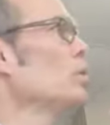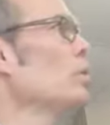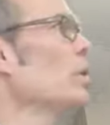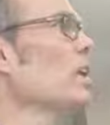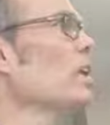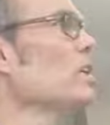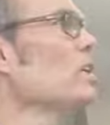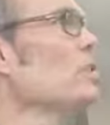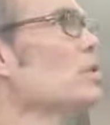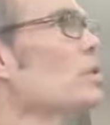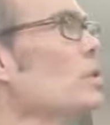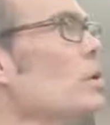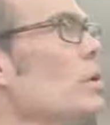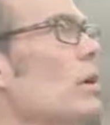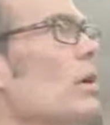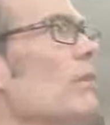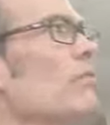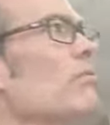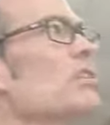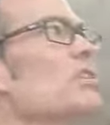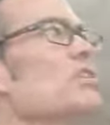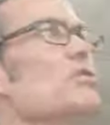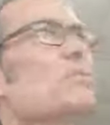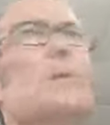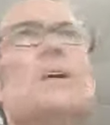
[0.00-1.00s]
want to do our
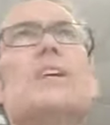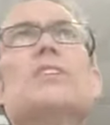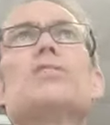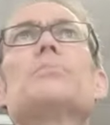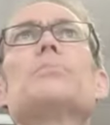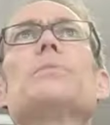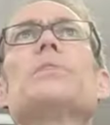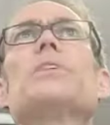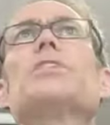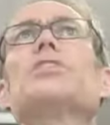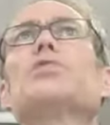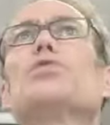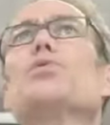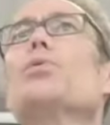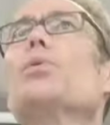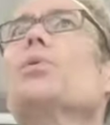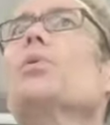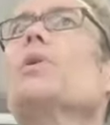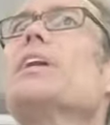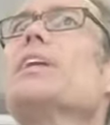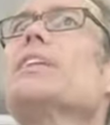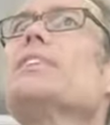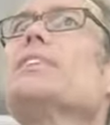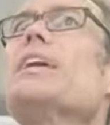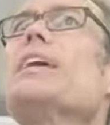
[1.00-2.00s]
responsibilities. We
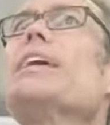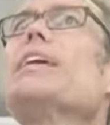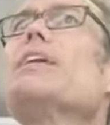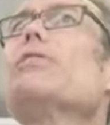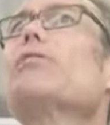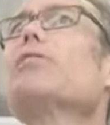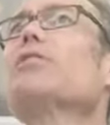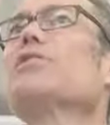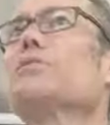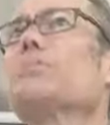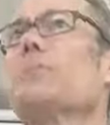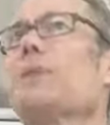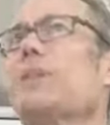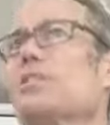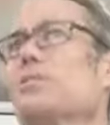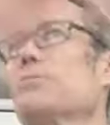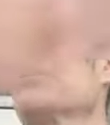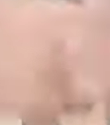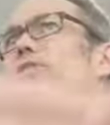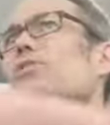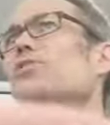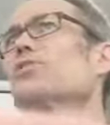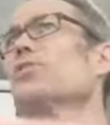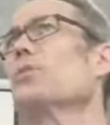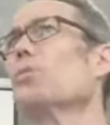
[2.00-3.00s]
want to take our
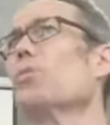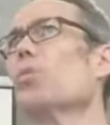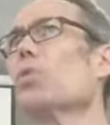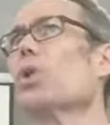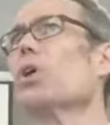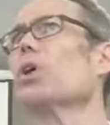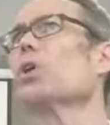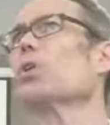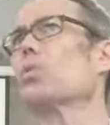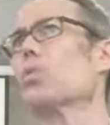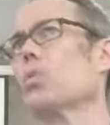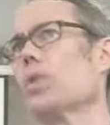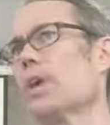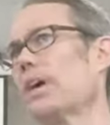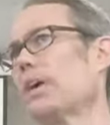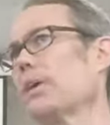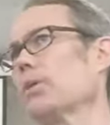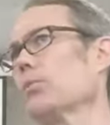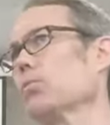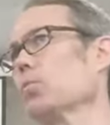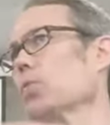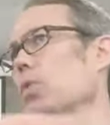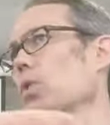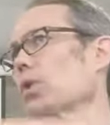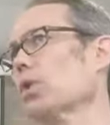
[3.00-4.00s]
responsibilities at work well
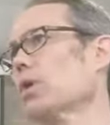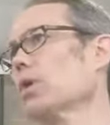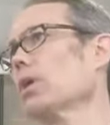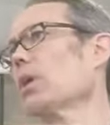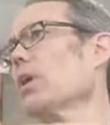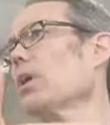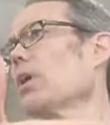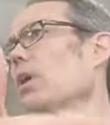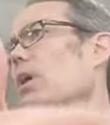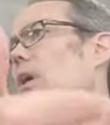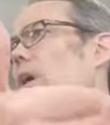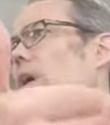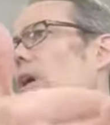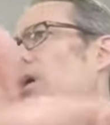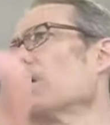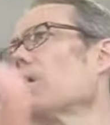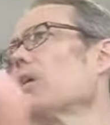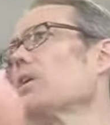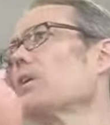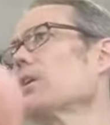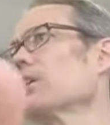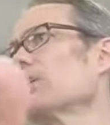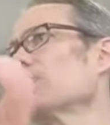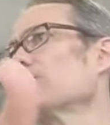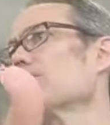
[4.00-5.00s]
and work
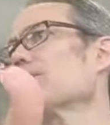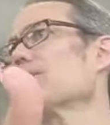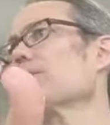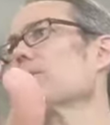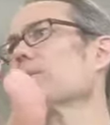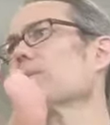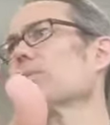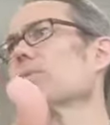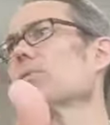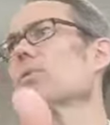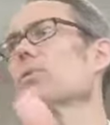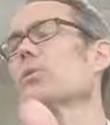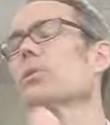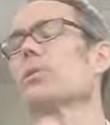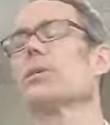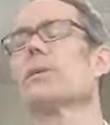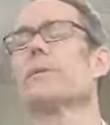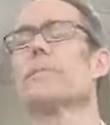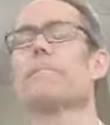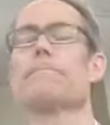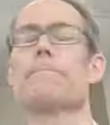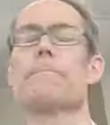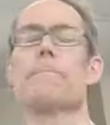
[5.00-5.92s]
hard as for the Lord.